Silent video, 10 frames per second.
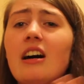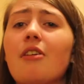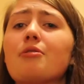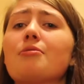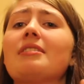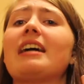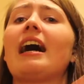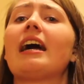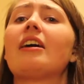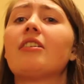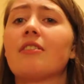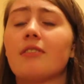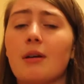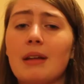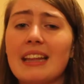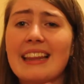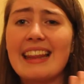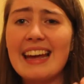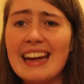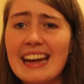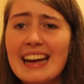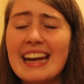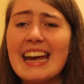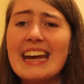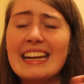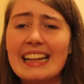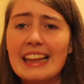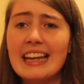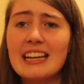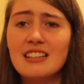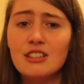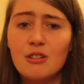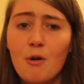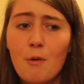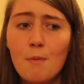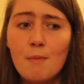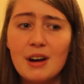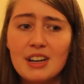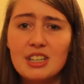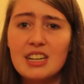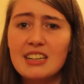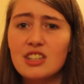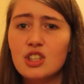was so tired of them. Like Clay, I hate Clay so much. He's